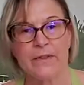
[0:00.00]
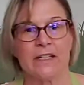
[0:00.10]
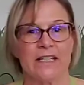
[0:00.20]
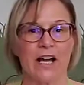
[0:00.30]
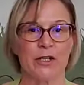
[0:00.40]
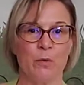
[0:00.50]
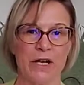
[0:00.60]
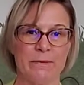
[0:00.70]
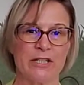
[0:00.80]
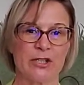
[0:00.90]
Now you want to
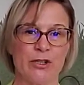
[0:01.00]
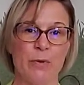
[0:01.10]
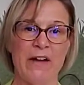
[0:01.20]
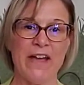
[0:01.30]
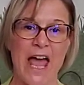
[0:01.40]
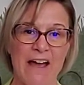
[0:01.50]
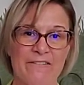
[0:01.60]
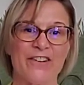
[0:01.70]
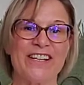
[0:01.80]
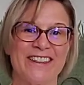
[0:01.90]
make sure you have
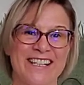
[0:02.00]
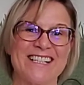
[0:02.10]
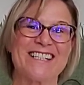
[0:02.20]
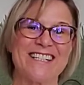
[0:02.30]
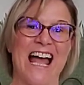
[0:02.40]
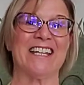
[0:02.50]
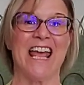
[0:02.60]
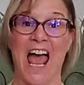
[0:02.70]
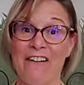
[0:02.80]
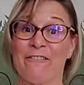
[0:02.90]
everything set,
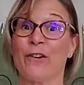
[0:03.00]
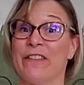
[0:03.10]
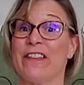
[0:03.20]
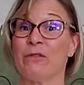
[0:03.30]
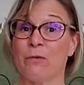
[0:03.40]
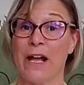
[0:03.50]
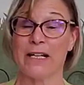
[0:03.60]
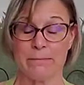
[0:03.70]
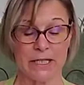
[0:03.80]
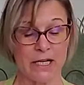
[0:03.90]
everything ready,
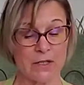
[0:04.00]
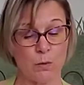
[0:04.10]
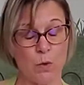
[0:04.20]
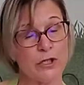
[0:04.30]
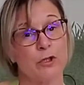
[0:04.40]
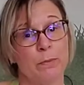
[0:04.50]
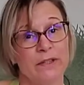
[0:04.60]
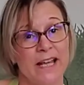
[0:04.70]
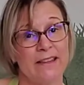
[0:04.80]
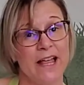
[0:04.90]
because once you put
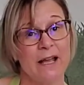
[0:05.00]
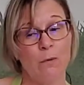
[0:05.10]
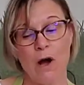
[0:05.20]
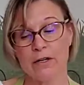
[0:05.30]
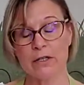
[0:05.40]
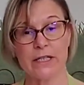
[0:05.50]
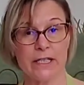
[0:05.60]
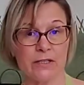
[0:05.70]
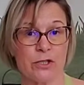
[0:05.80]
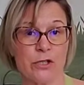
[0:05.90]
that lye water
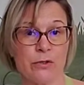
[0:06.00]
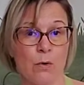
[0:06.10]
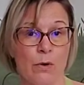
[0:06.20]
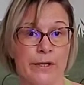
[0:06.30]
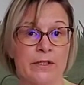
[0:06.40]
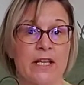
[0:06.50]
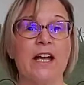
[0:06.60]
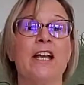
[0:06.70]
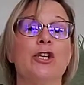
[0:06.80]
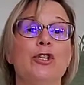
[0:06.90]
into your oils,
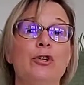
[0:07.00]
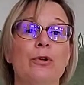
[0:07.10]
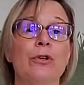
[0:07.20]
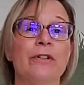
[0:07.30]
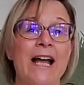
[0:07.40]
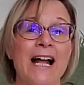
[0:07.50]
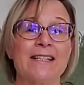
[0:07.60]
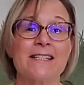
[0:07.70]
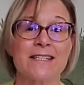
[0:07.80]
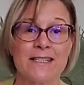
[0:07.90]
you're not
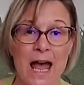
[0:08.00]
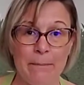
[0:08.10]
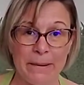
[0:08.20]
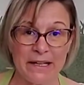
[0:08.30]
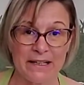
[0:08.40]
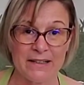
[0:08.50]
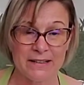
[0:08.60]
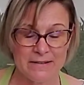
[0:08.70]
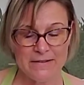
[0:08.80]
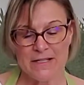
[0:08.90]
stopping.
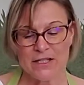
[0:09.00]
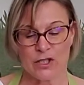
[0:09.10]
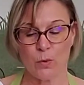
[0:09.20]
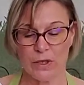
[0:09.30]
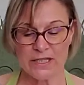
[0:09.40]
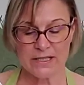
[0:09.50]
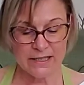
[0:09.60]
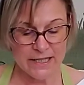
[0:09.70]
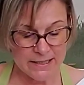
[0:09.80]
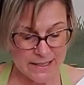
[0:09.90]
So what is
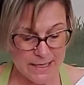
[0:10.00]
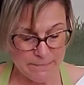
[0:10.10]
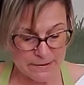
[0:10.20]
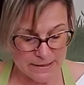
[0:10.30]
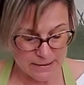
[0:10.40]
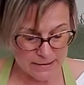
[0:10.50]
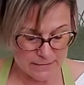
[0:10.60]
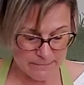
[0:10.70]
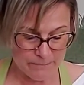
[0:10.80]
going to happen here,